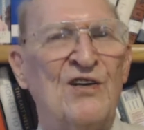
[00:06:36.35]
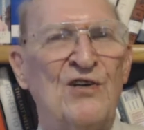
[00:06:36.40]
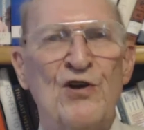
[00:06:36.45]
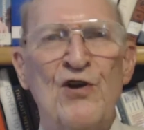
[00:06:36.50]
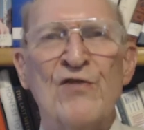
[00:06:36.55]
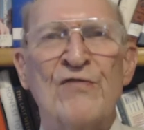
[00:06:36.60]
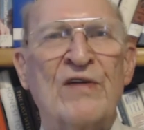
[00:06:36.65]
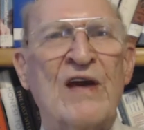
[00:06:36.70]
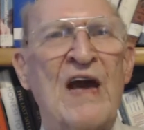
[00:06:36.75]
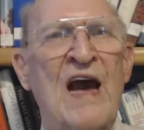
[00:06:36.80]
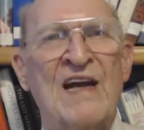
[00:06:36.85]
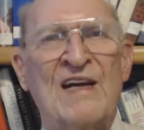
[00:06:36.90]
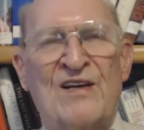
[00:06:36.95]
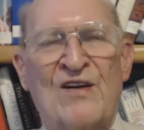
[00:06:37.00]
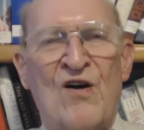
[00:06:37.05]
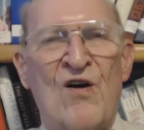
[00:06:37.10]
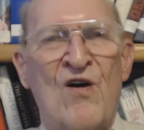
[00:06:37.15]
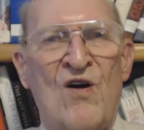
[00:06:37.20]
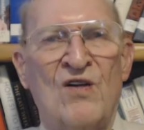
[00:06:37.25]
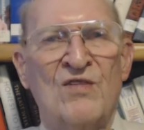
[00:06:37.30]
You've got
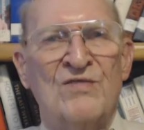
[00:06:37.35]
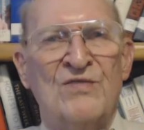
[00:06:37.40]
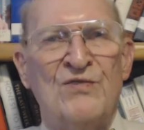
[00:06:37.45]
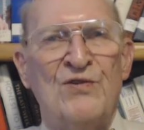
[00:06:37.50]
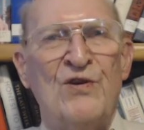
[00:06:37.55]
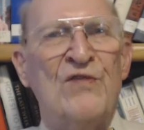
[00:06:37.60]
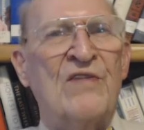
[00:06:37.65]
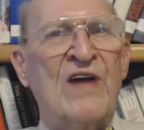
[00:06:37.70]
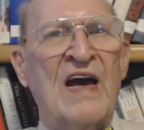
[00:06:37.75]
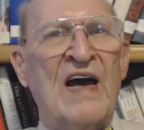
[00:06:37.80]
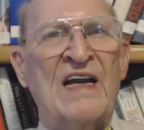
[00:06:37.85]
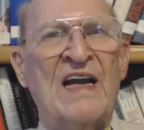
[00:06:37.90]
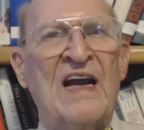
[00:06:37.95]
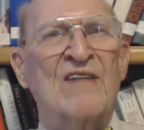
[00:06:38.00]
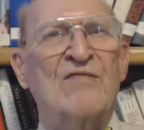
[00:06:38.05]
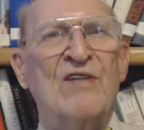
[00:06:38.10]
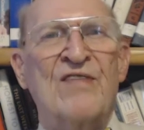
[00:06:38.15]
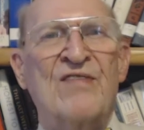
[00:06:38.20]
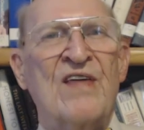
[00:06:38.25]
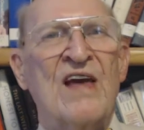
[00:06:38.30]
it all. You've got
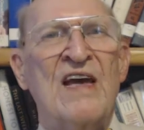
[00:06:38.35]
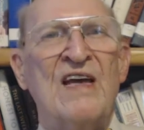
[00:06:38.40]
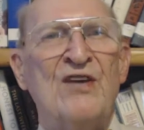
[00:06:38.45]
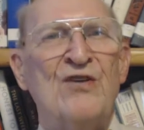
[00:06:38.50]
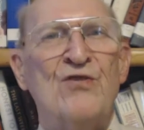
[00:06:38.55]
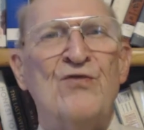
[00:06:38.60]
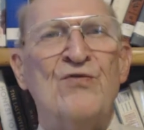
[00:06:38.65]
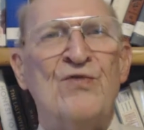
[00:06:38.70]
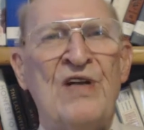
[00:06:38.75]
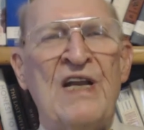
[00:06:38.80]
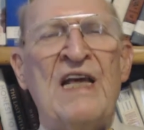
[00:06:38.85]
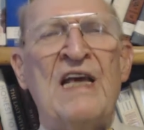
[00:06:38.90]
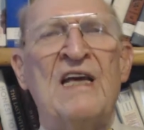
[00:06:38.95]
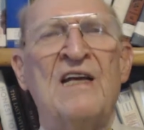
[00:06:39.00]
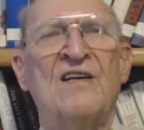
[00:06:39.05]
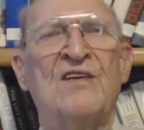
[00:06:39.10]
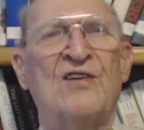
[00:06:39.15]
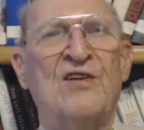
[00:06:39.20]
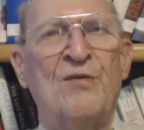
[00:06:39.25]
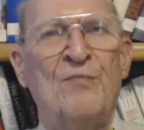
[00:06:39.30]
everything you
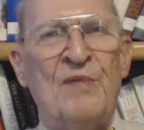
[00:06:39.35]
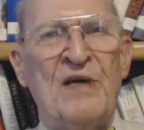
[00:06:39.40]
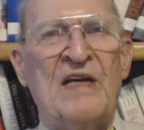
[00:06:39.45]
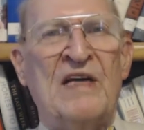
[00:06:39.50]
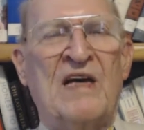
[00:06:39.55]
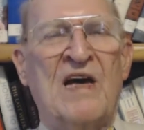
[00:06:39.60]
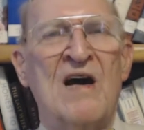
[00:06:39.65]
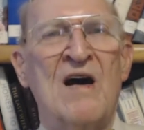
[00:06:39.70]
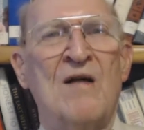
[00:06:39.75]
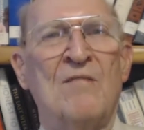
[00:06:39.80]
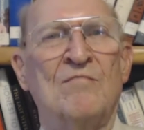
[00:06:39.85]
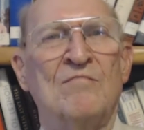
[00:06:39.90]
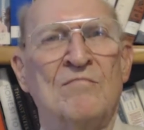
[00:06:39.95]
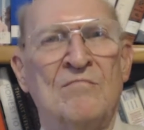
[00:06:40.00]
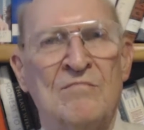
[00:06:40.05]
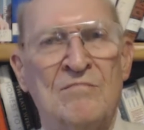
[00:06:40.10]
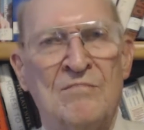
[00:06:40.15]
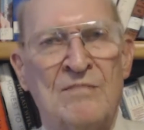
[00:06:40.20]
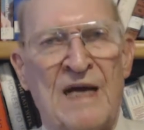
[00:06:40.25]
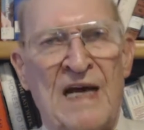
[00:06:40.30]
need to become
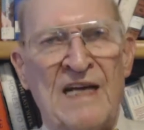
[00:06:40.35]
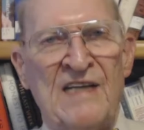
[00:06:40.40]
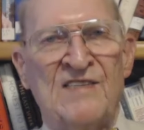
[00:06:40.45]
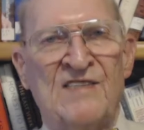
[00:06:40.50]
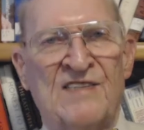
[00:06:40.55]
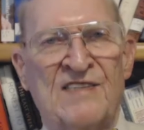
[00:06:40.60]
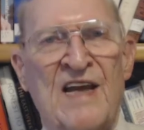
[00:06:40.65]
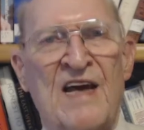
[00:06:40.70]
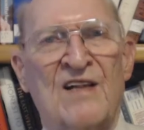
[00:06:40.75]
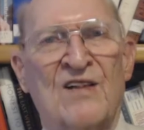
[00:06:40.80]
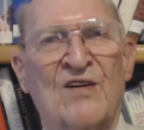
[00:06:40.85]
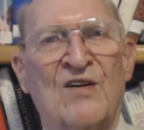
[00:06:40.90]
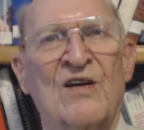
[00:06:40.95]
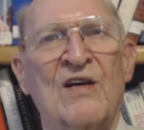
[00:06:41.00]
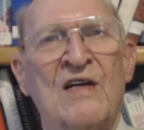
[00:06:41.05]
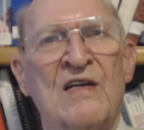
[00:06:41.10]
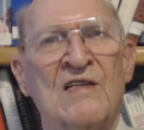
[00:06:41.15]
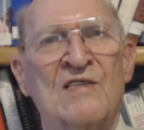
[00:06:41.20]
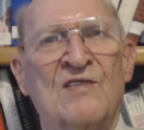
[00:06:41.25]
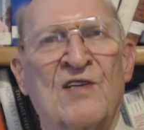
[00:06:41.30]
a
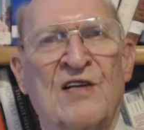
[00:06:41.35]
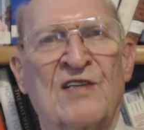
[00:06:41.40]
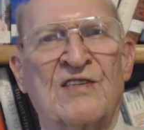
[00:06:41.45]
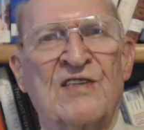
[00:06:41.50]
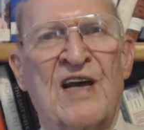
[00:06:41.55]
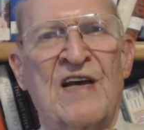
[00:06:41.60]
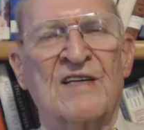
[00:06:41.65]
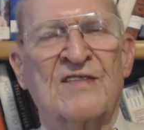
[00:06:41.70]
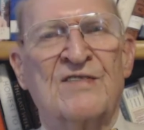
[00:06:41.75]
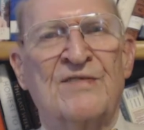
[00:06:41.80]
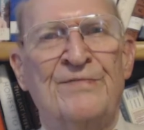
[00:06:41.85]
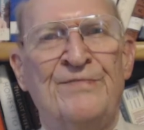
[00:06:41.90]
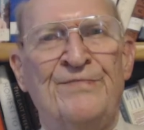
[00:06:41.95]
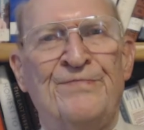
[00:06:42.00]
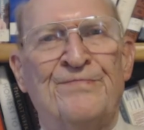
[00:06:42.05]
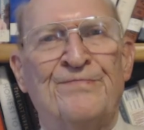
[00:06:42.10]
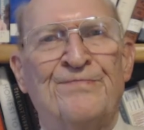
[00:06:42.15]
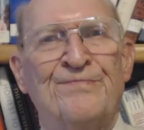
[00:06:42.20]
stellar success.